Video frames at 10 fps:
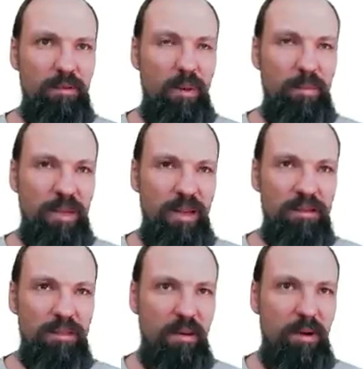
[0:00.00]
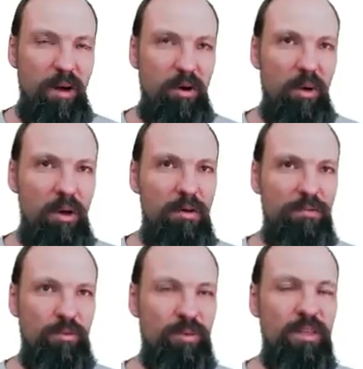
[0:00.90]
we obtain somehow
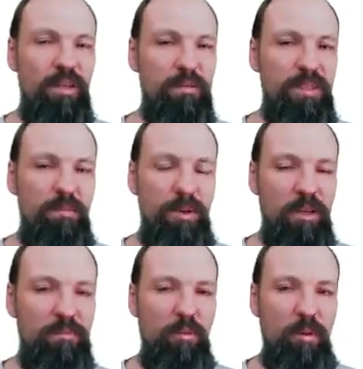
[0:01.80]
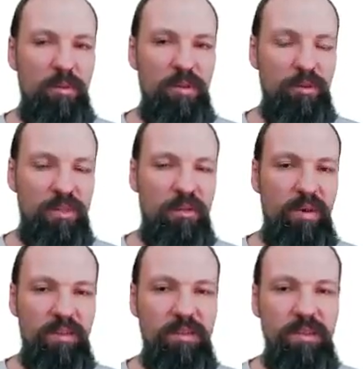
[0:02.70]
from random sampling probably, or some
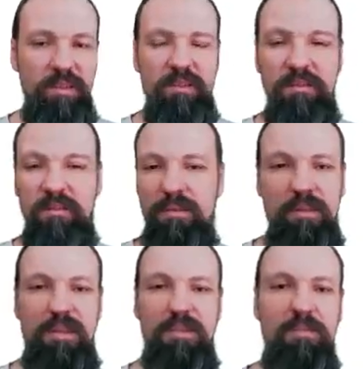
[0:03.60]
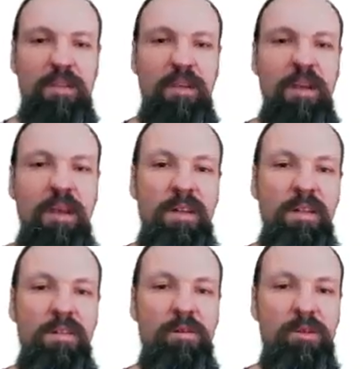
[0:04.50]
other things. It doesn't matter. And
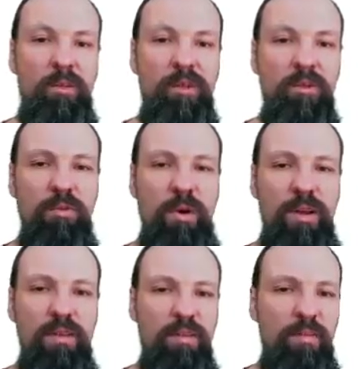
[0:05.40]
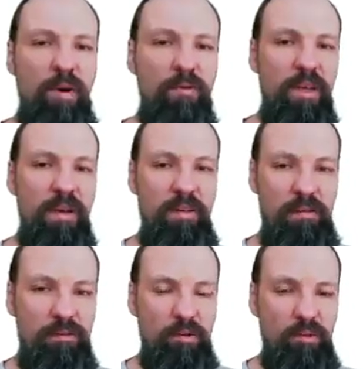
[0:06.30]
then also we don't know anything about the error
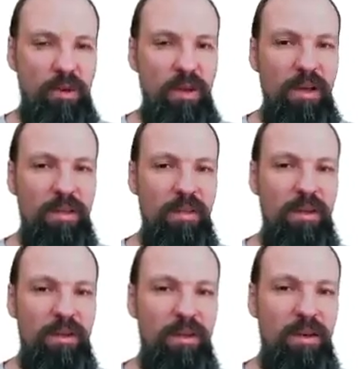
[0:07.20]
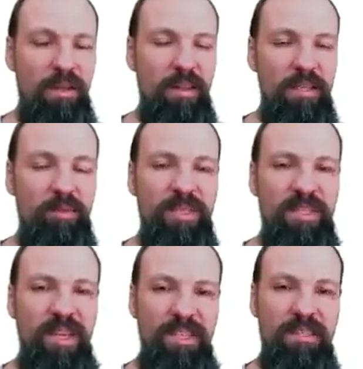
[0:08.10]
term. And unless we
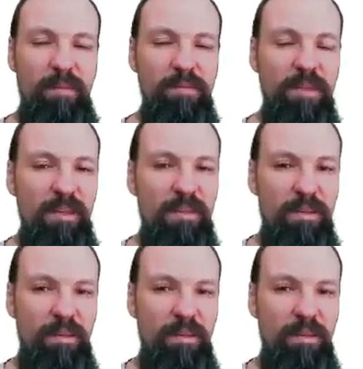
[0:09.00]
state something,